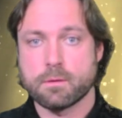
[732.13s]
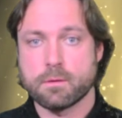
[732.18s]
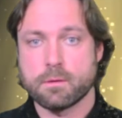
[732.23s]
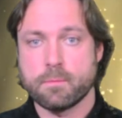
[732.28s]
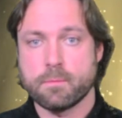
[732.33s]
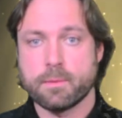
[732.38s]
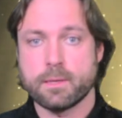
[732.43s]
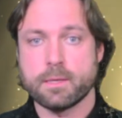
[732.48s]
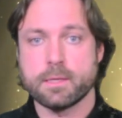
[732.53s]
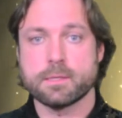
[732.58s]

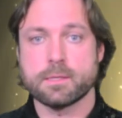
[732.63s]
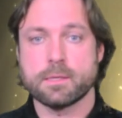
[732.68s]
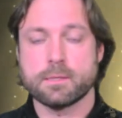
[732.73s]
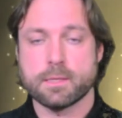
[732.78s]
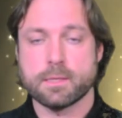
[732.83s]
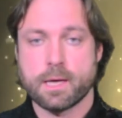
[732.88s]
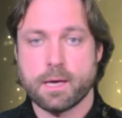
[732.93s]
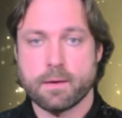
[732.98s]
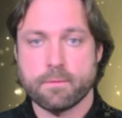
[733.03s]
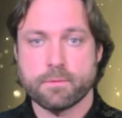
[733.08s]
ability
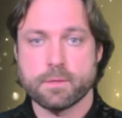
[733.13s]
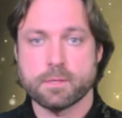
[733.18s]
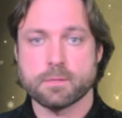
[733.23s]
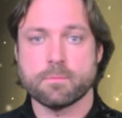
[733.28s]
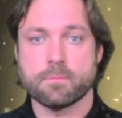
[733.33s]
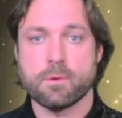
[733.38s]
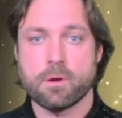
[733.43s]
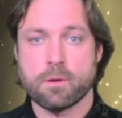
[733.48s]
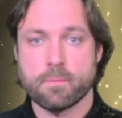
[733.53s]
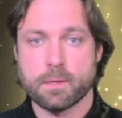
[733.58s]
to have this
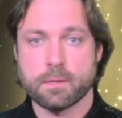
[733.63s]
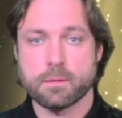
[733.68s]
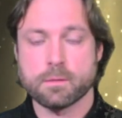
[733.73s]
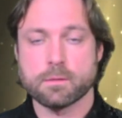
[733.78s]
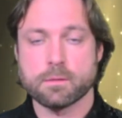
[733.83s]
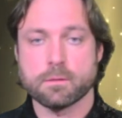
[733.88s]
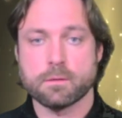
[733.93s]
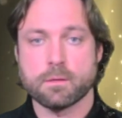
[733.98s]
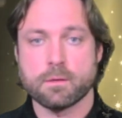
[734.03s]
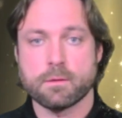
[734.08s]
moment,
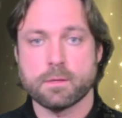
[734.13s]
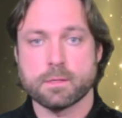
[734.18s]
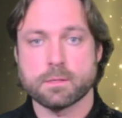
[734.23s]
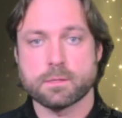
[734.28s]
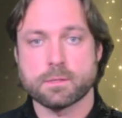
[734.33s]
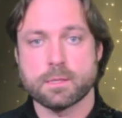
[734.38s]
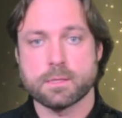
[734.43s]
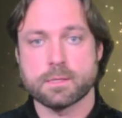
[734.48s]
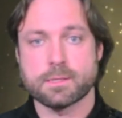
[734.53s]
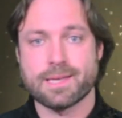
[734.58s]

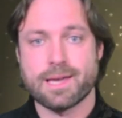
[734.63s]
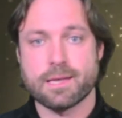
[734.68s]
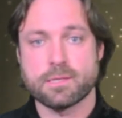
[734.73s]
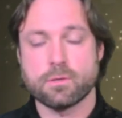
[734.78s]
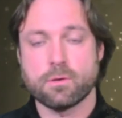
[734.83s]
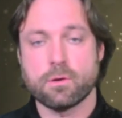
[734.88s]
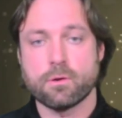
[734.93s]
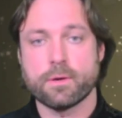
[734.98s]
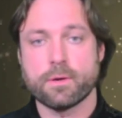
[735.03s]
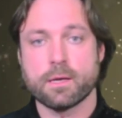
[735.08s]
this
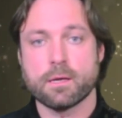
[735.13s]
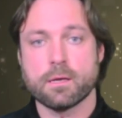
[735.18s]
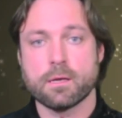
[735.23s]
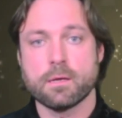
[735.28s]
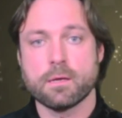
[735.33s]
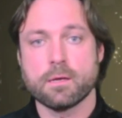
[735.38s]
satori,